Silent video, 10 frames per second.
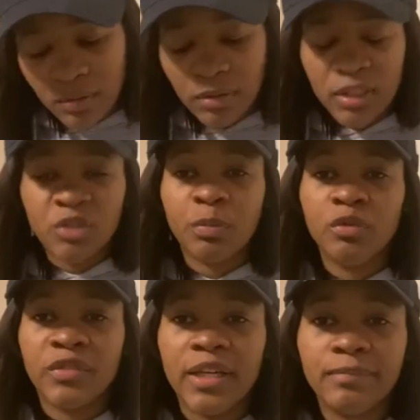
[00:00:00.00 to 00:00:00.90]
Let's
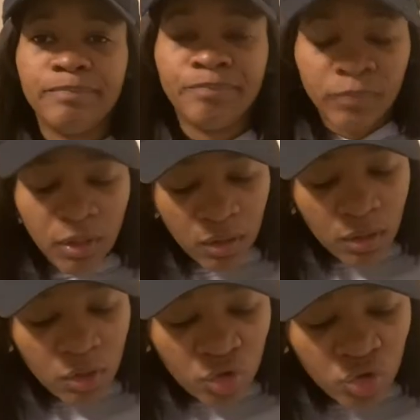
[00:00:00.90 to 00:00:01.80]
prove that.
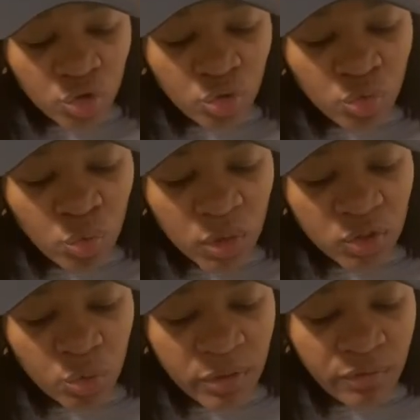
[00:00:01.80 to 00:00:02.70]
Jude
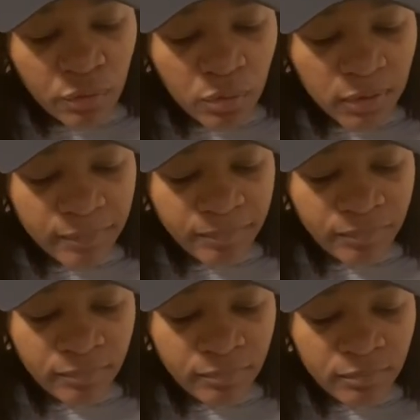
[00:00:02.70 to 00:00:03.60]
124.
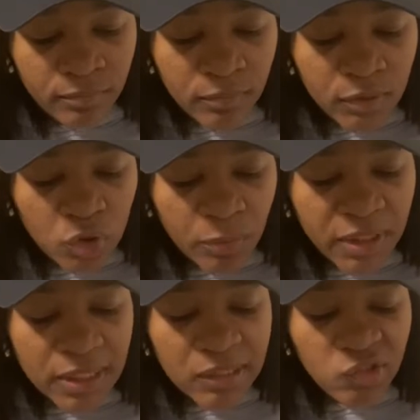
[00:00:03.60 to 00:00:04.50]
So
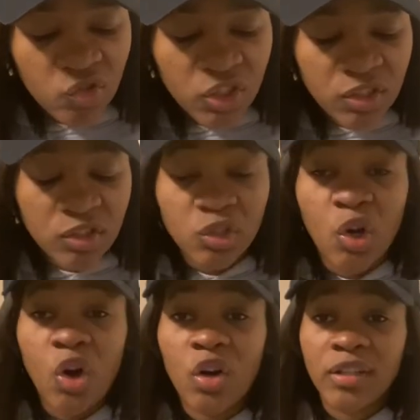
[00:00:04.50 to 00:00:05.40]
because Jesus
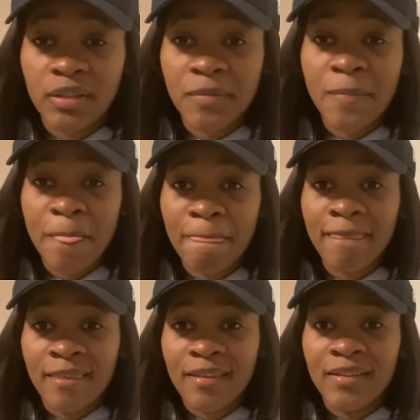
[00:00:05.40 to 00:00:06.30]
called him
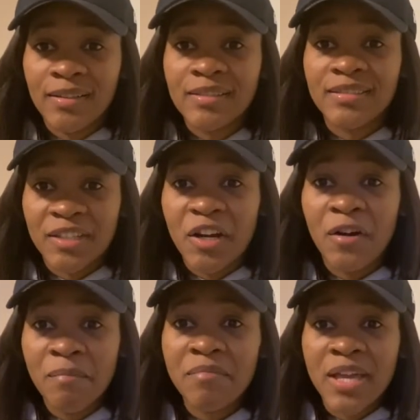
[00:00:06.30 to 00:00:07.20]
to
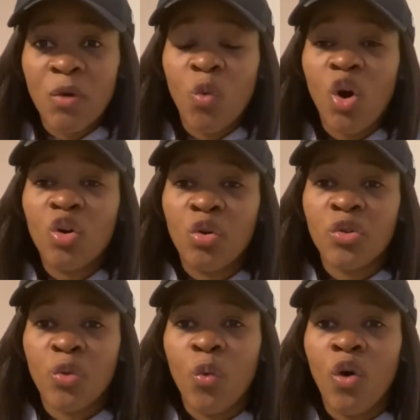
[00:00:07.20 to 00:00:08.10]
come and walk on
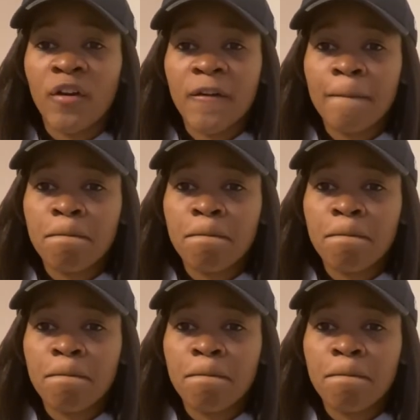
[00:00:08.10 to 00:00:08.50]
the water,